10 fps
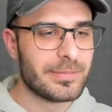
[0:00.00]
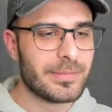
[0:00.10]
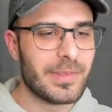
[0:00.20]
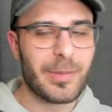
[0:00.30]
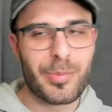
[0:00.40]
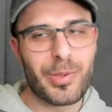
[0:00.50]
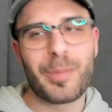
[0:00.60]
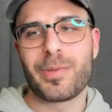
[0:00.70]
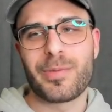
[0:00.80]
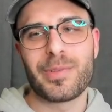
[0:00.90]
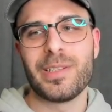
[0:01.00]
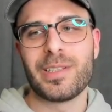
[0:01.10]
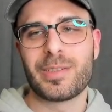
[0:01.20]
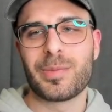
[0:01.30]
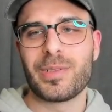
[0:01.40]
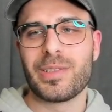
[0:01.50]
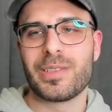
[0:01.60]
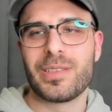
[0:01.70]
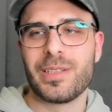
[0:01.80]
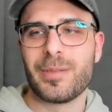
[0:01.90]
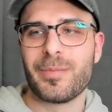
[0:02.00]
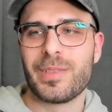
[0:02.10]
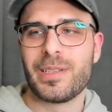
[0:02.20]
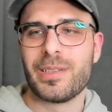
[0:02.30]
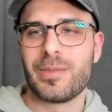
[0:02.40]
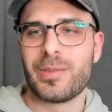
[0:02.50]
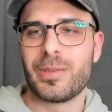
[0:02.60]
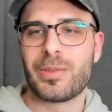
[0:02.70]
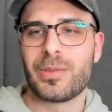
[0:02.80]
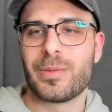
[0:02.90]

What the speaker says: The proper 3D experience, yeah, that is very true.